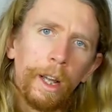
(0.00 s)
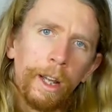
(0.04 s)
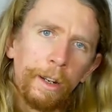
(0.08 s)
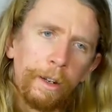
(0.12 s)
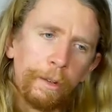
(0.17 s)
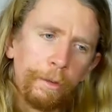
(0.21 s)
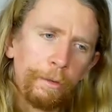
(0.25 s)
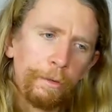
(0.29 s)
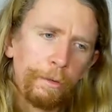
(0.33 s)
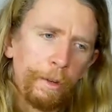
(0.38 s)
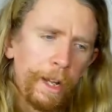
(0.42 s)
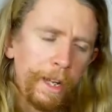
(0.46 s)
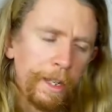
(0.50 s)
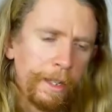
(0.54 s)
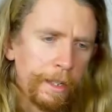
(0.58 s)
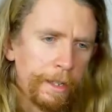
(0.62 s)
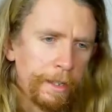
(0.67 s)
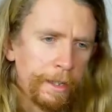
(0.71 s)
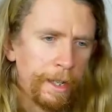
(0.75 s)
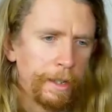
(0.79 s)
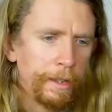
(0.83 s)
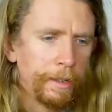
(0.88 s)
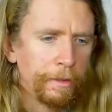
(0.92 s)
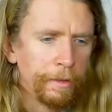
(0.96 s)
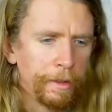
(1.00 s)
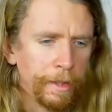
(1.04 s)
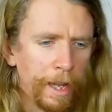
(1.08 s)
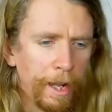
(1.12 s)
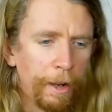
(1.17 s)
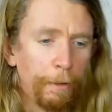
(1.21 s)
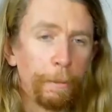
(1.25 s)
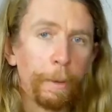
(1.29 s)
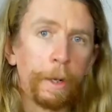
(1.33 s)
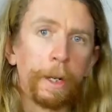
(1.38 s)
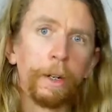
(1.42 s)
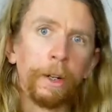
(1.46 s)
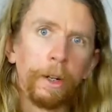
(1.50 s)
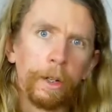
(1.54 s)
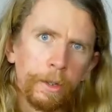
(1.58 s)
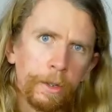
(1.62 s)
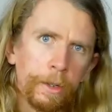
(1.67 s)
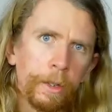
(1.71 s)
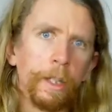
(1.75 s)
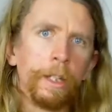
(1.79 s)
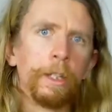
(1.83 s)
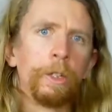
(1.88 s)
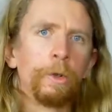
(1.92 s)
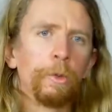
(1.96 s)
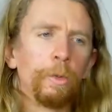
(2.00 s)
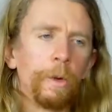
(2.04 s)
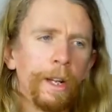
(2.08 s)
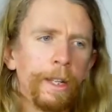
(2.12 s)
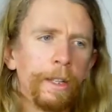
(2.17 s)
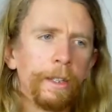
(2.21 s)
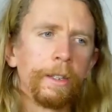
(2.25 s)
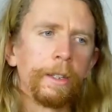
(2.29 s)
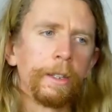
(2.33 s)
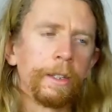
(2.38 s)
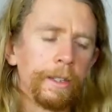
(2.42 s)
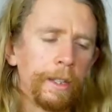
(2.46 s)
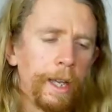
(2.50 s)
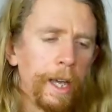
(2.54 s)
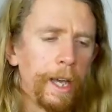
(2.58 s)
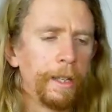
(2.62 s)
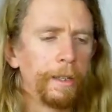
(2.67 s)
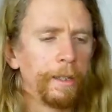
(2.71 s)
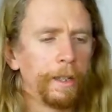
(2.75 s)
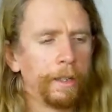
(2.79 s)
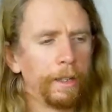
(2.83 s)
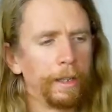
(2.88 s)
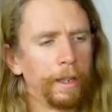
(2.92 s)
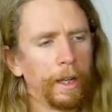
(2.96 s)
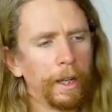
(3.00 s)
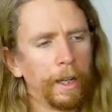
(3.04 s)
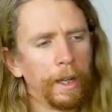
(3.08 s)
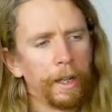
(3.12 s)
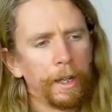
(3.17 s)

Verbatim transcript: an, inflated sense of self but can also lead to great success and